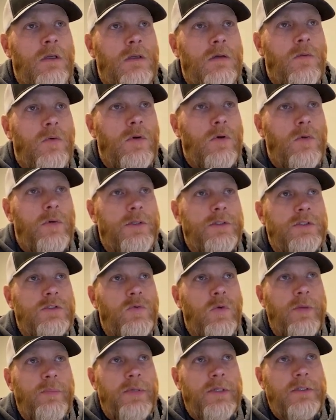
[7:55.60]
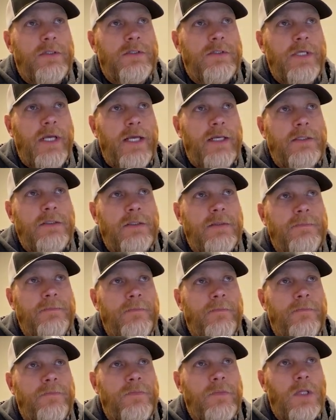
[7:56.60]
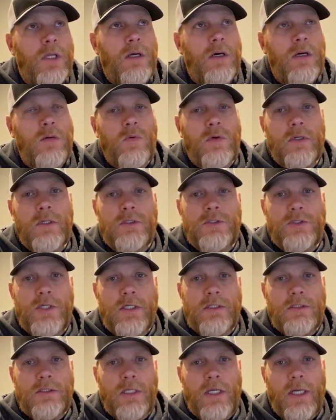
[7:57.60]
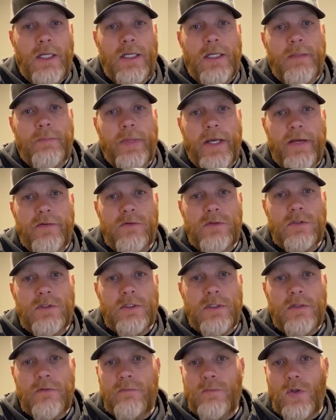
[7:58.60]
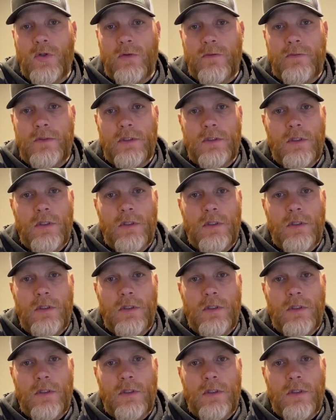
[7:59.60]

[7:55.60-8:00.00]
we're going to sweep in the sand. We're going to adjust any pavers that have moved,